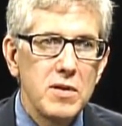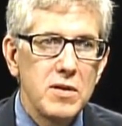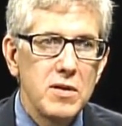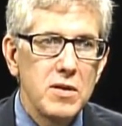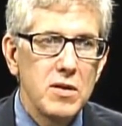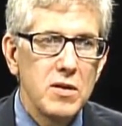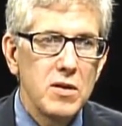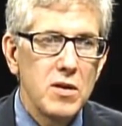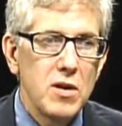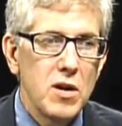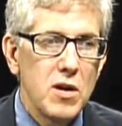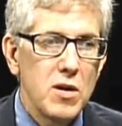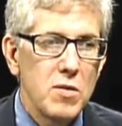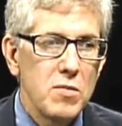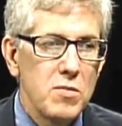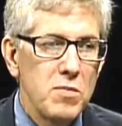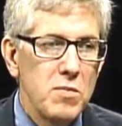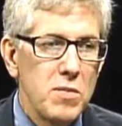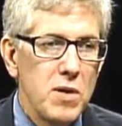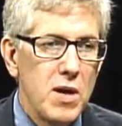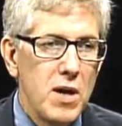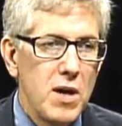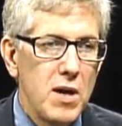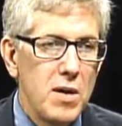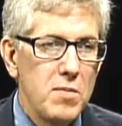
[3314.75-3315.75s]
There are
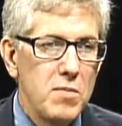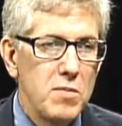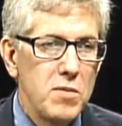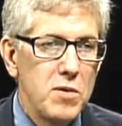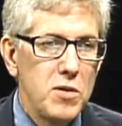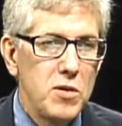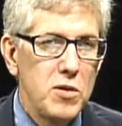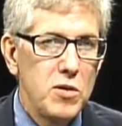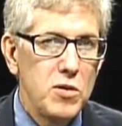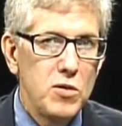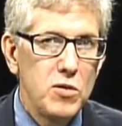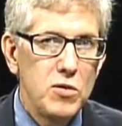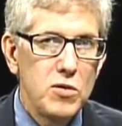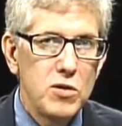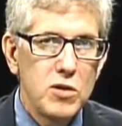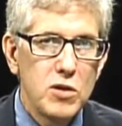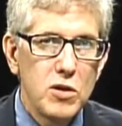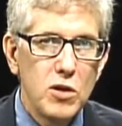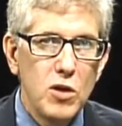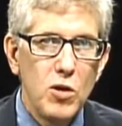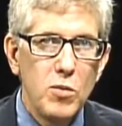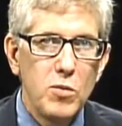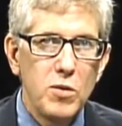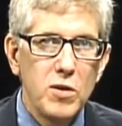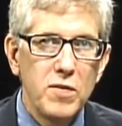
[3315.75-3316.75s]
um, huge
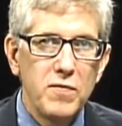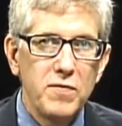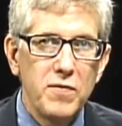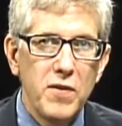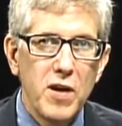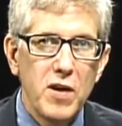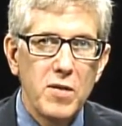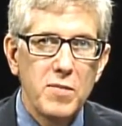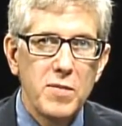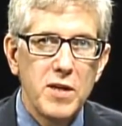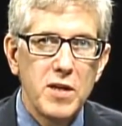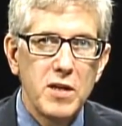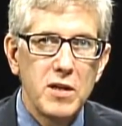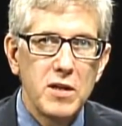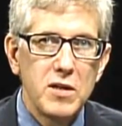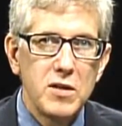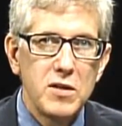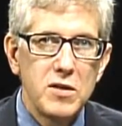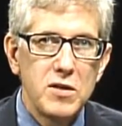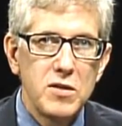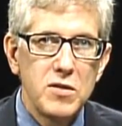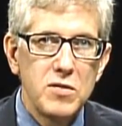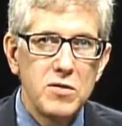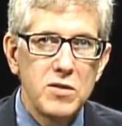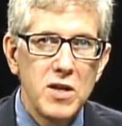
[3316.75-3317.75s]
global environmental
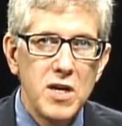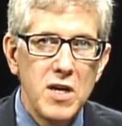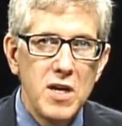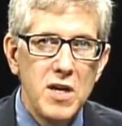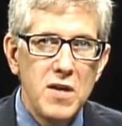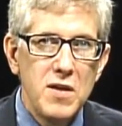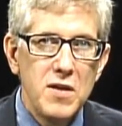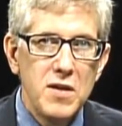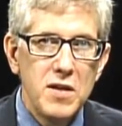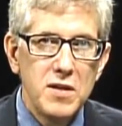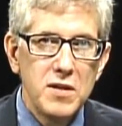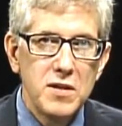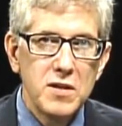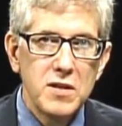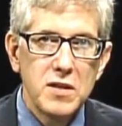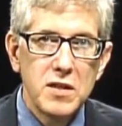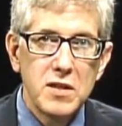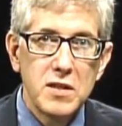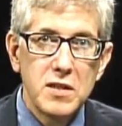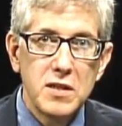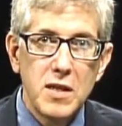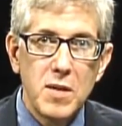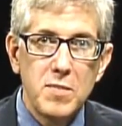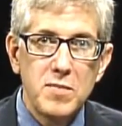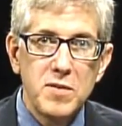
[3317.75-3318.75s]
issues. This is a
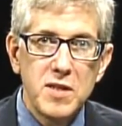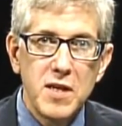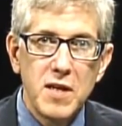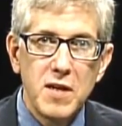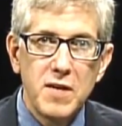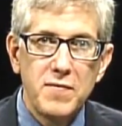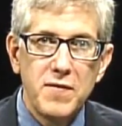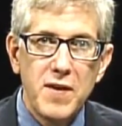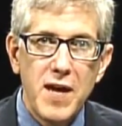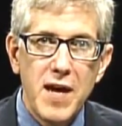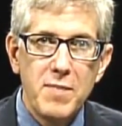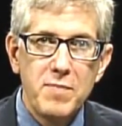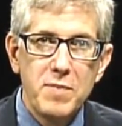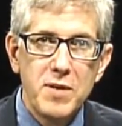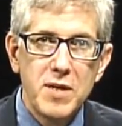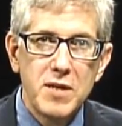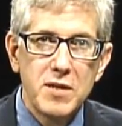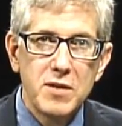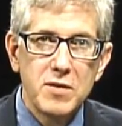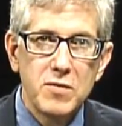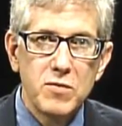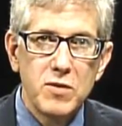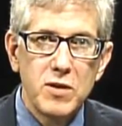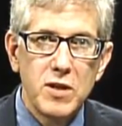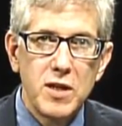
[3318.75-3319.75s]
subset of that
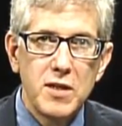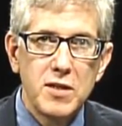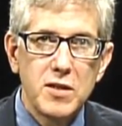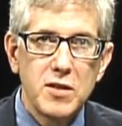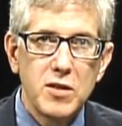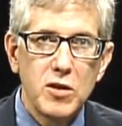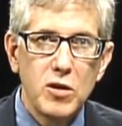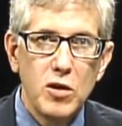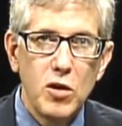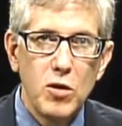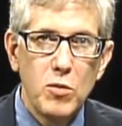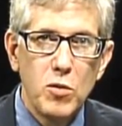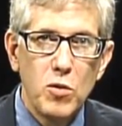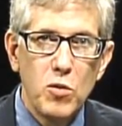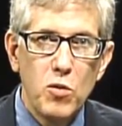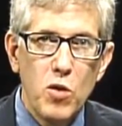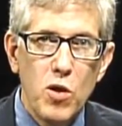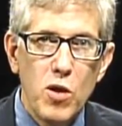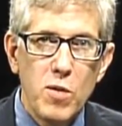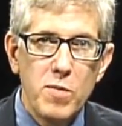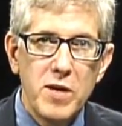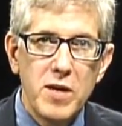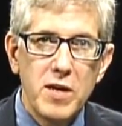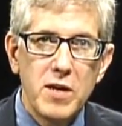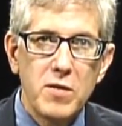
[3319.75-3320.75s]
because it relates to global
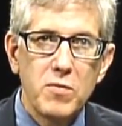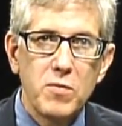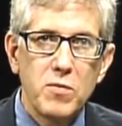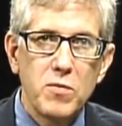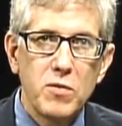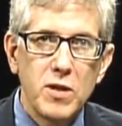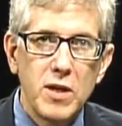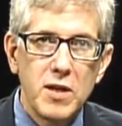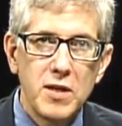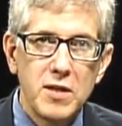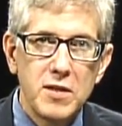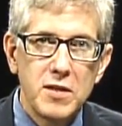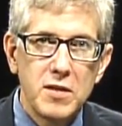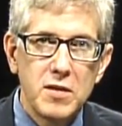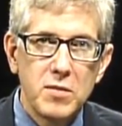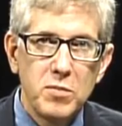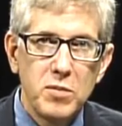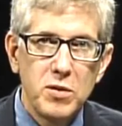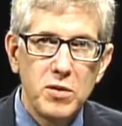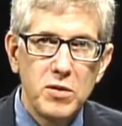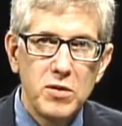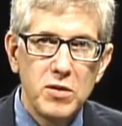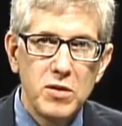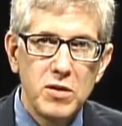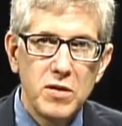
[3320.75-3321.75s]
warming, it relates to the
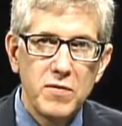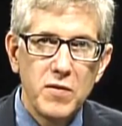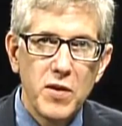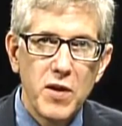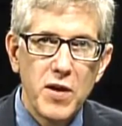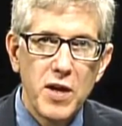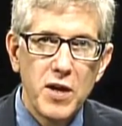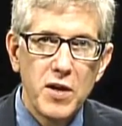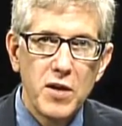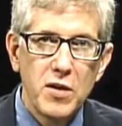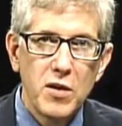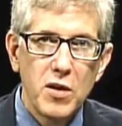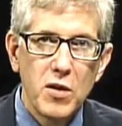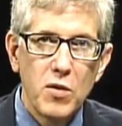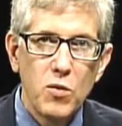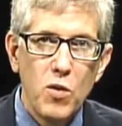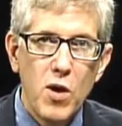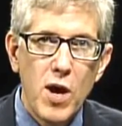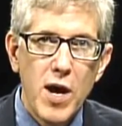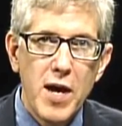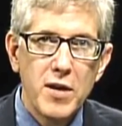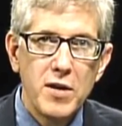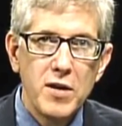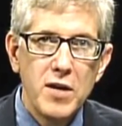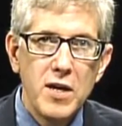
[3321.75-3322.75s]
pollution of our air and our
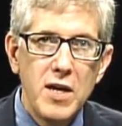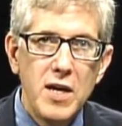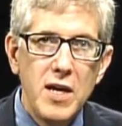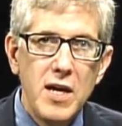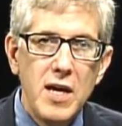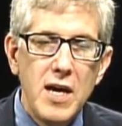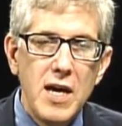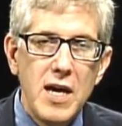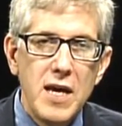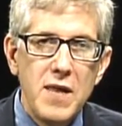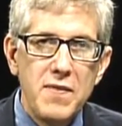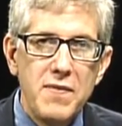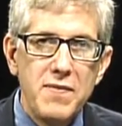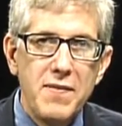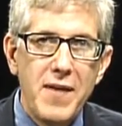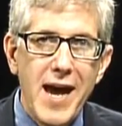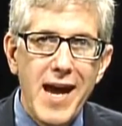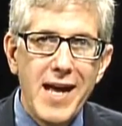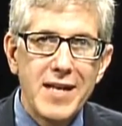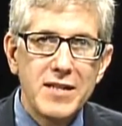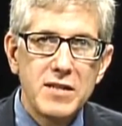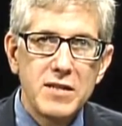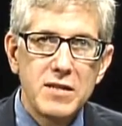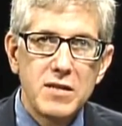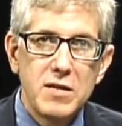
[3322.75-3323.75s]
water, and
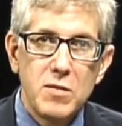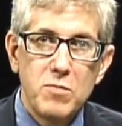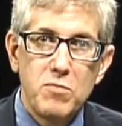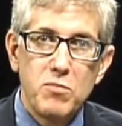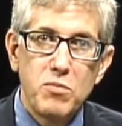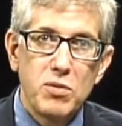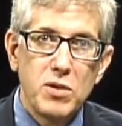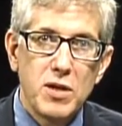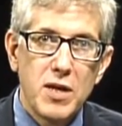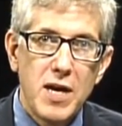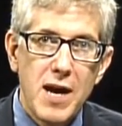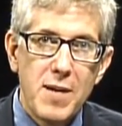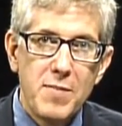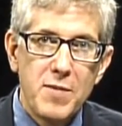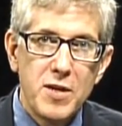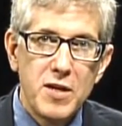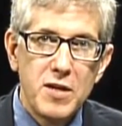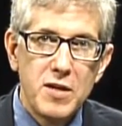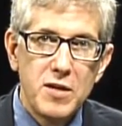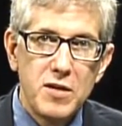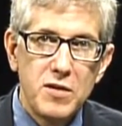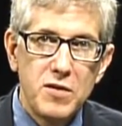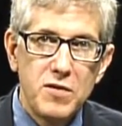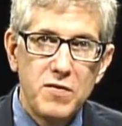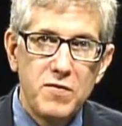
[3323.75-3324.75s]
that's the
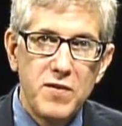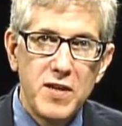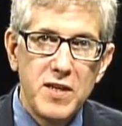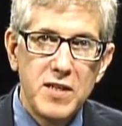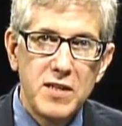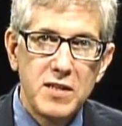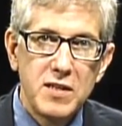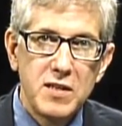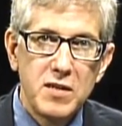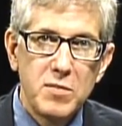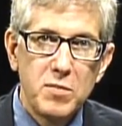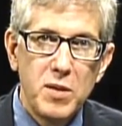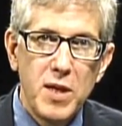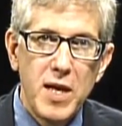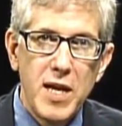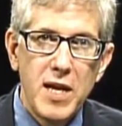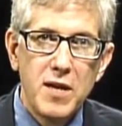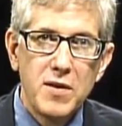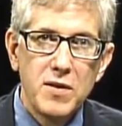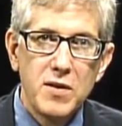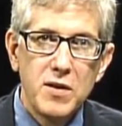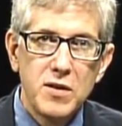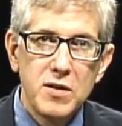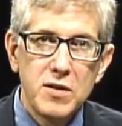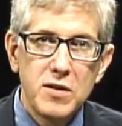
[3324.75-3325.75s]
predominant issue facing the
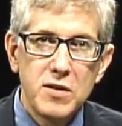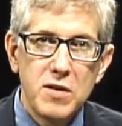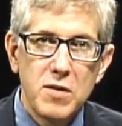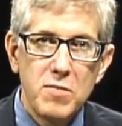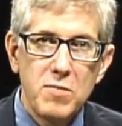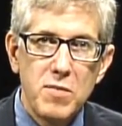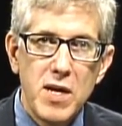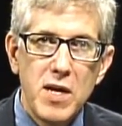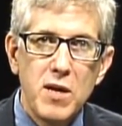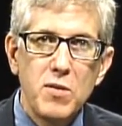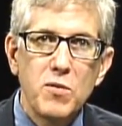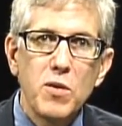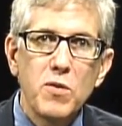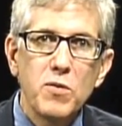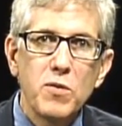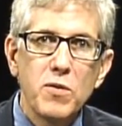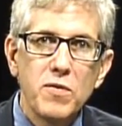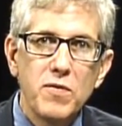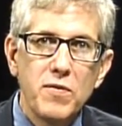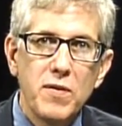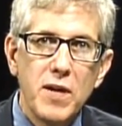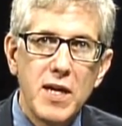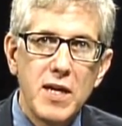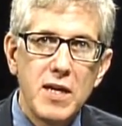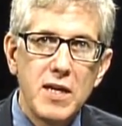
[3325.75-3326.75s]
planet. This is the main one we're
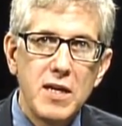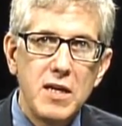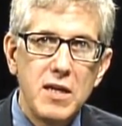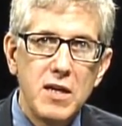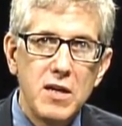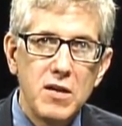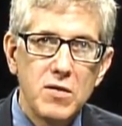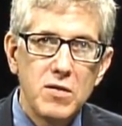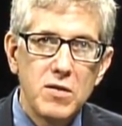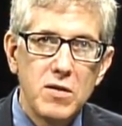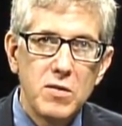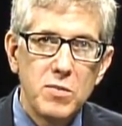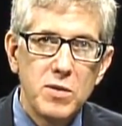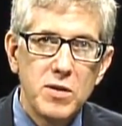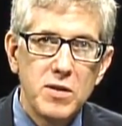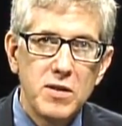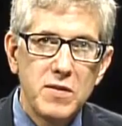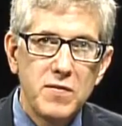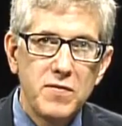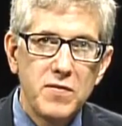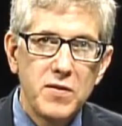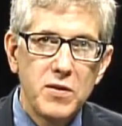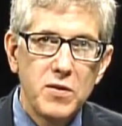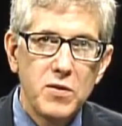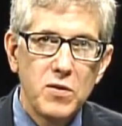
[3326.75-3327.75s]
fighting here in the
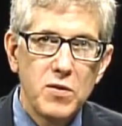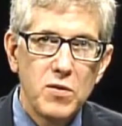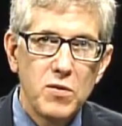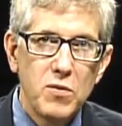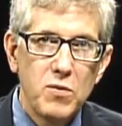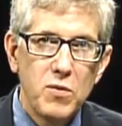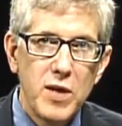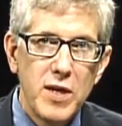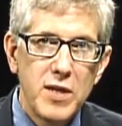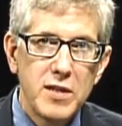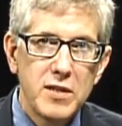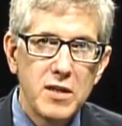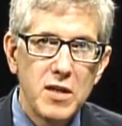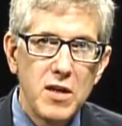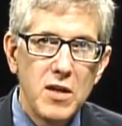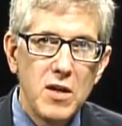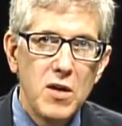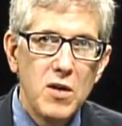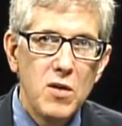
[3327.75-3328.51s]
Pacific Northwest.